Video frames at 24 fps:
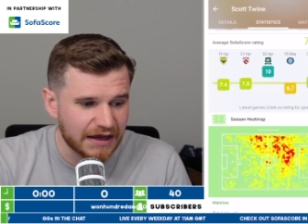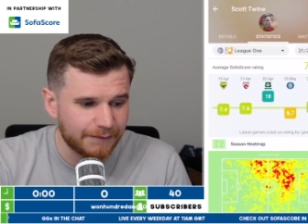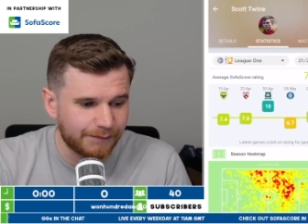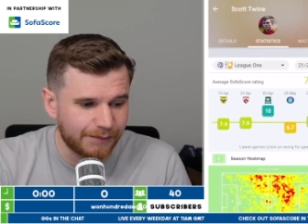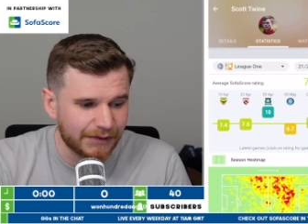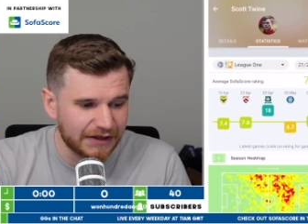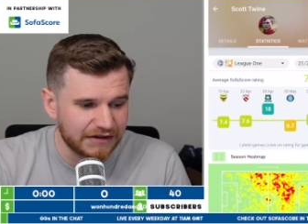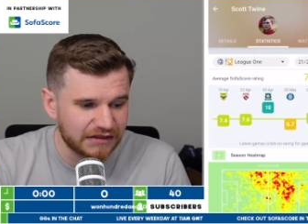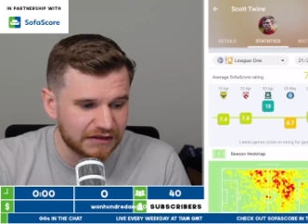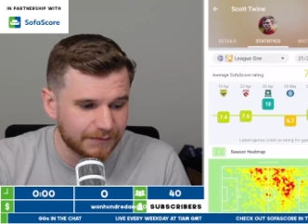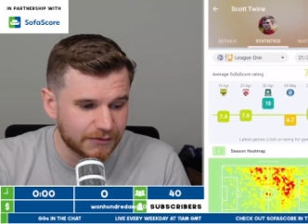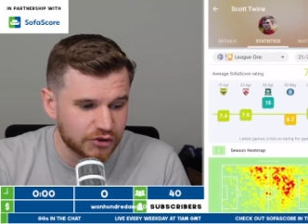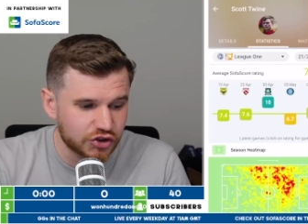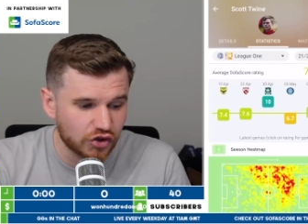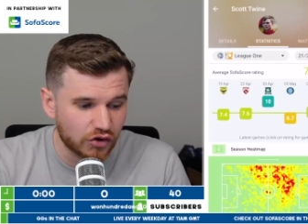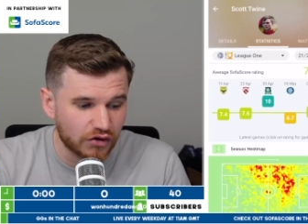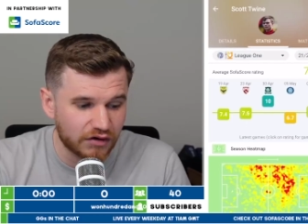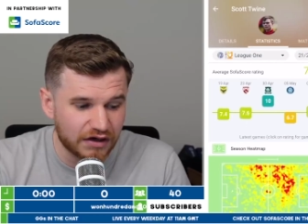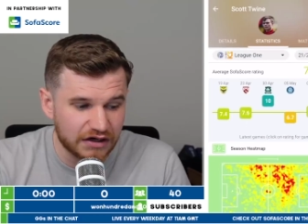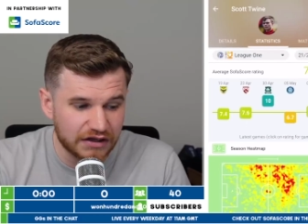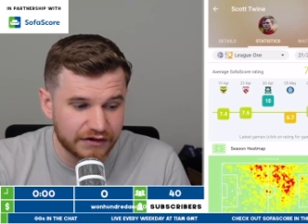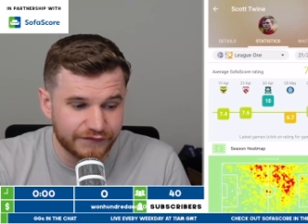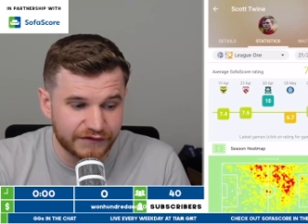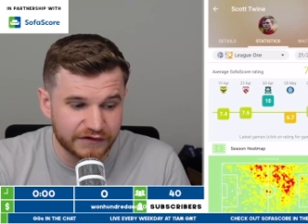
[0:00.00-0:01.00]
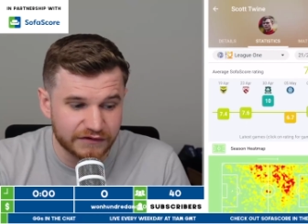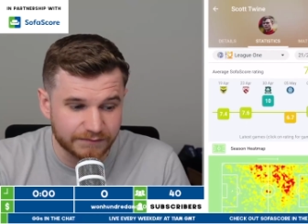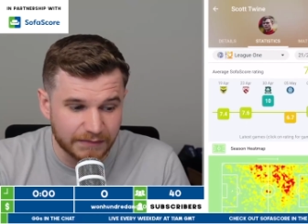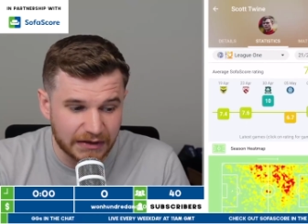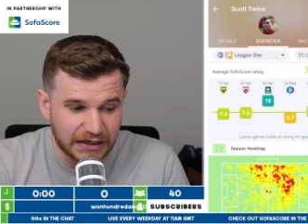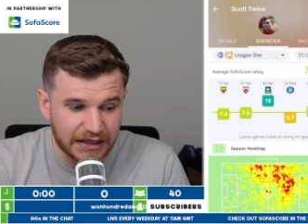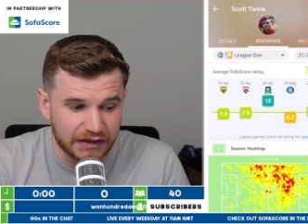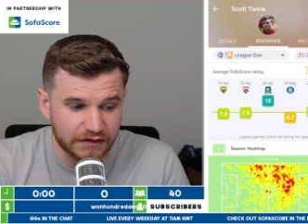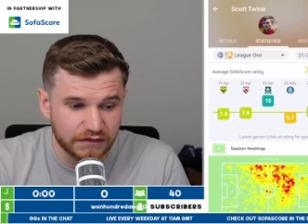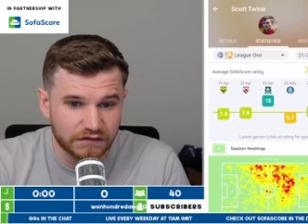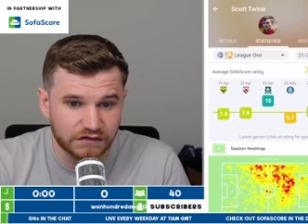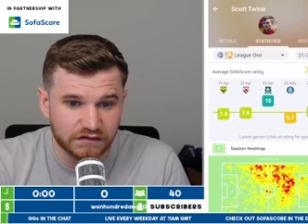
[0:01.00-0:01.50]
Played the majority of his
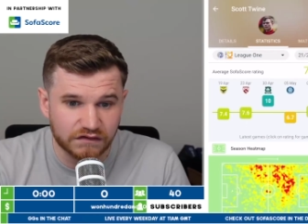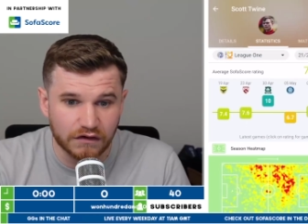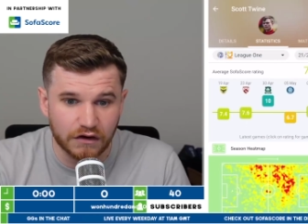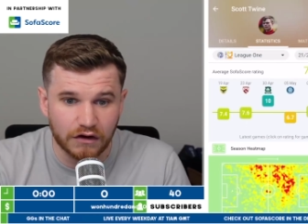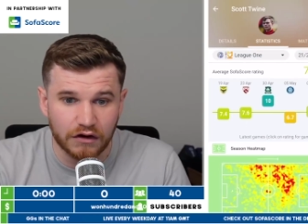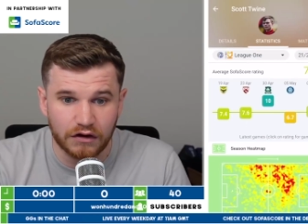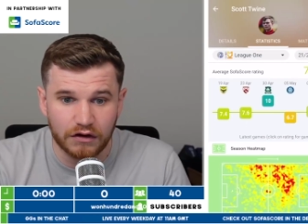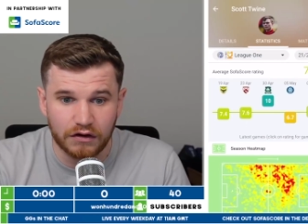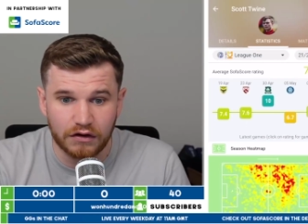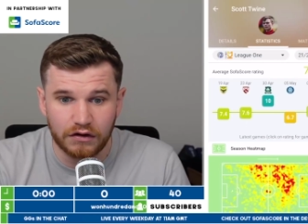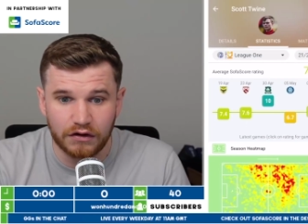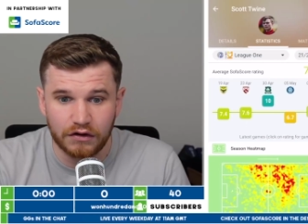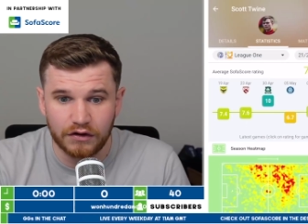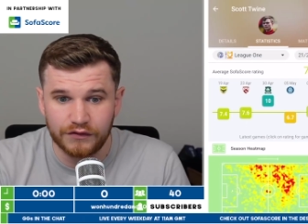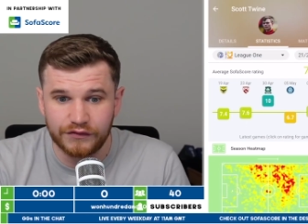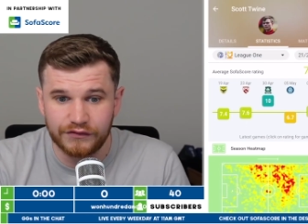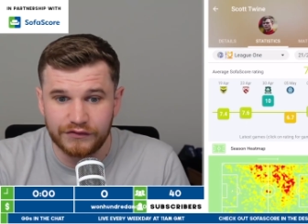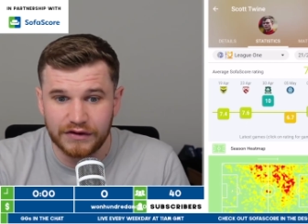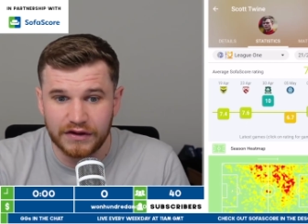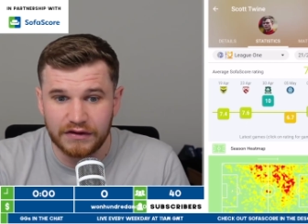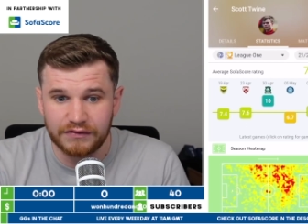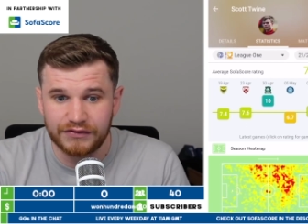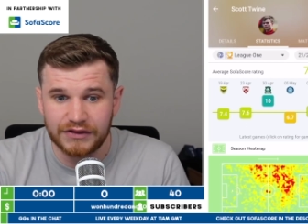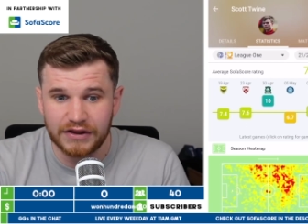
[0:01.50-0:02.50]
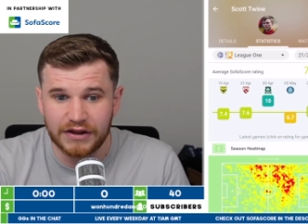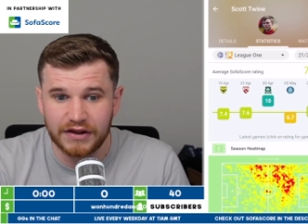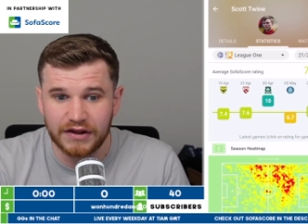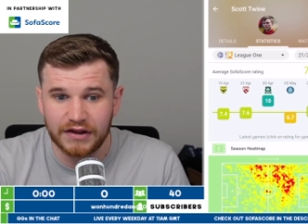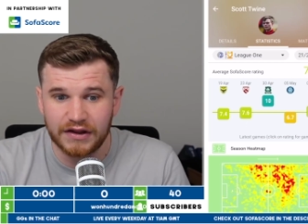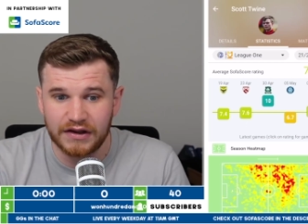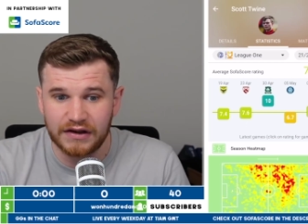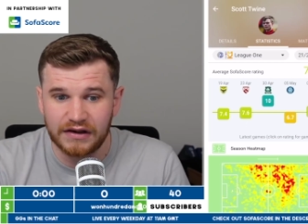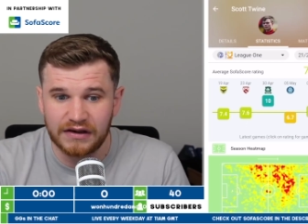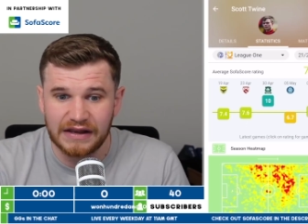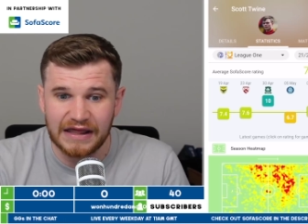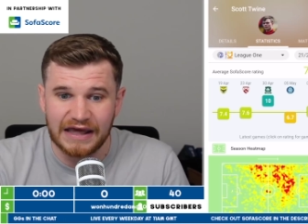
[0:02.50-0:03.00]
minutes on
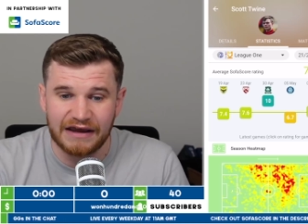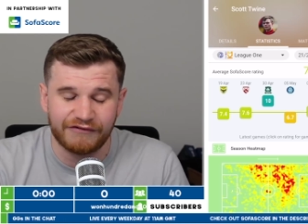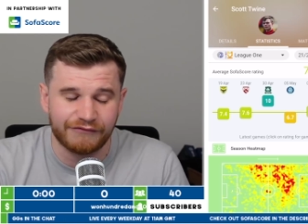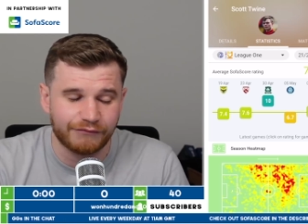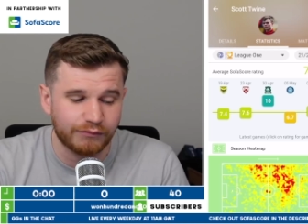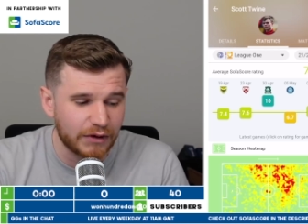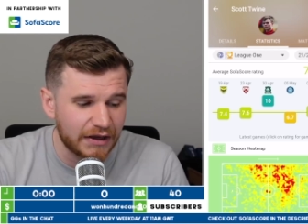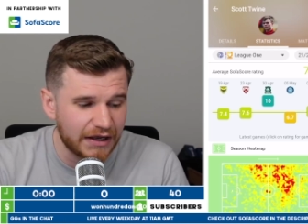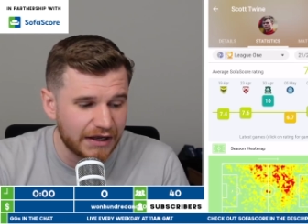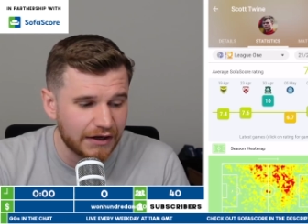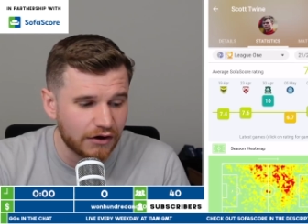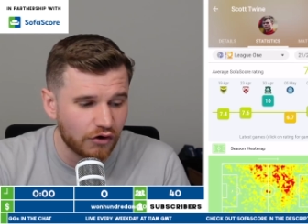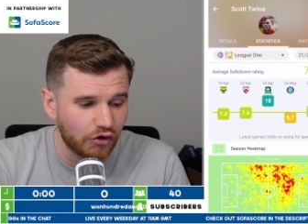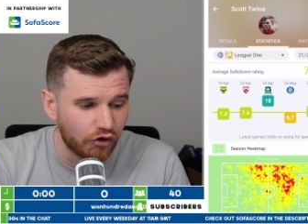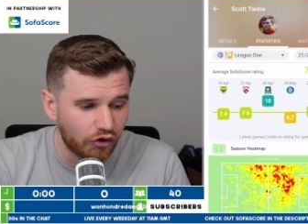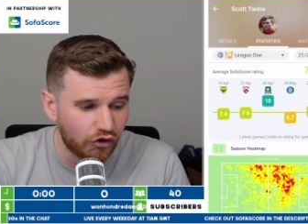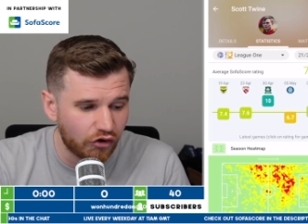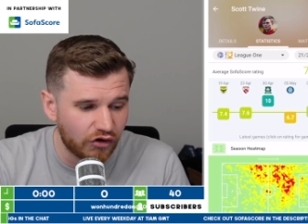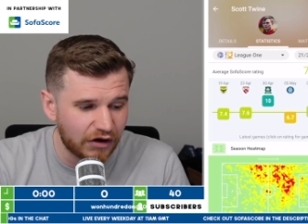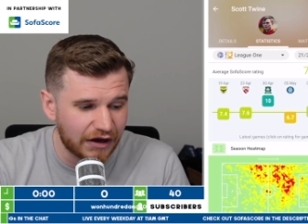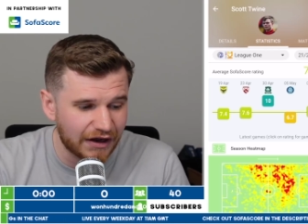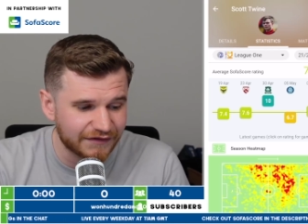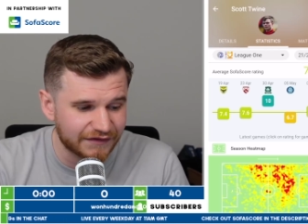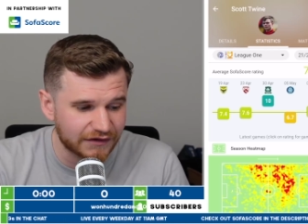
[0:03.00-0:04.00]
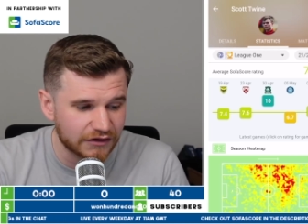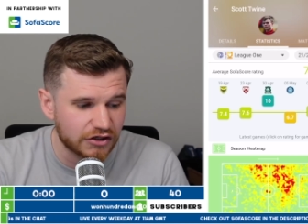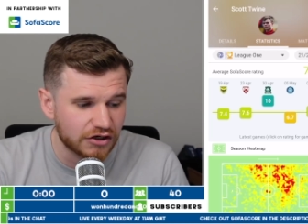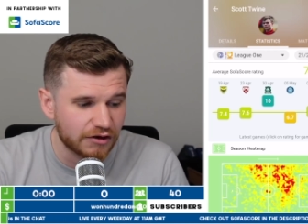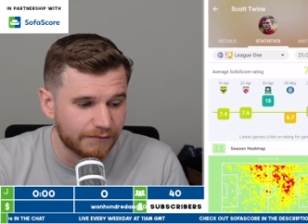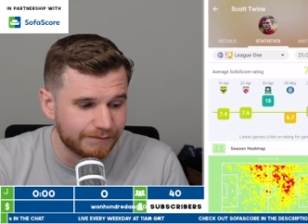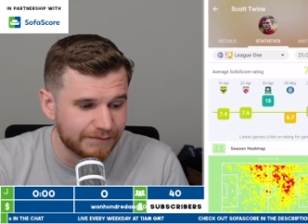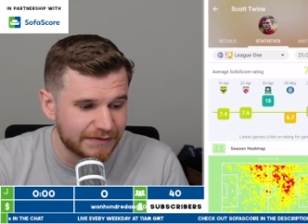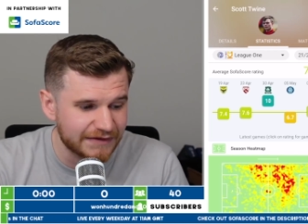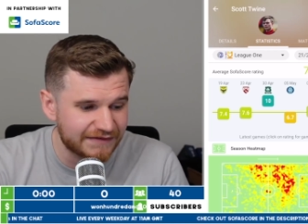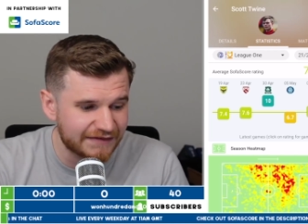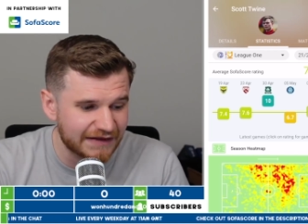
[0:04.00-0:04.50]
the left wing or as a
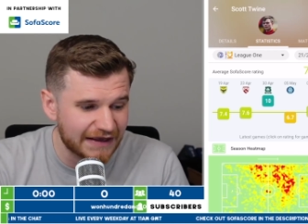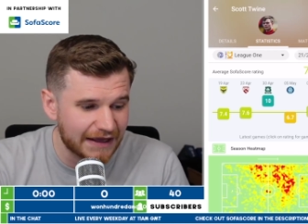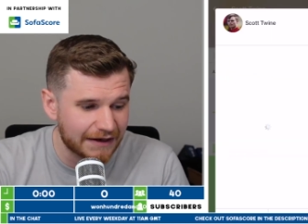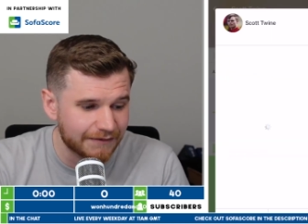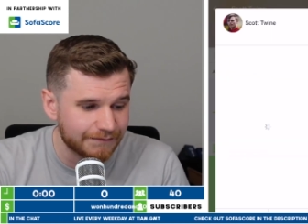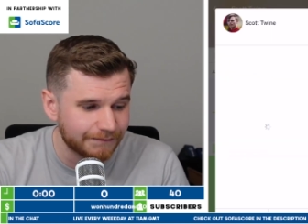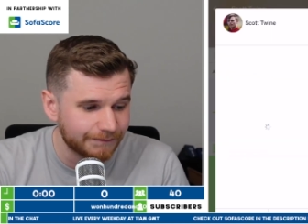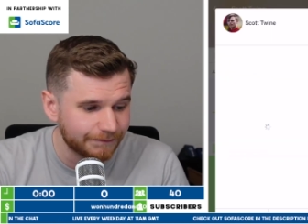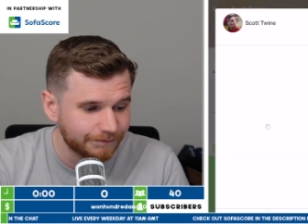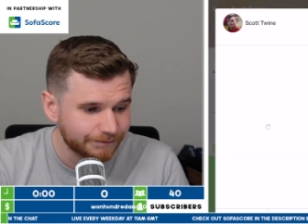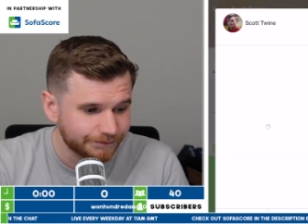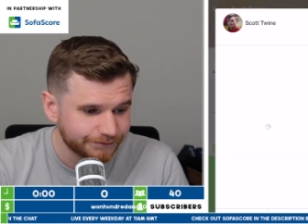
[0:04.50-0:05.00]
number 10.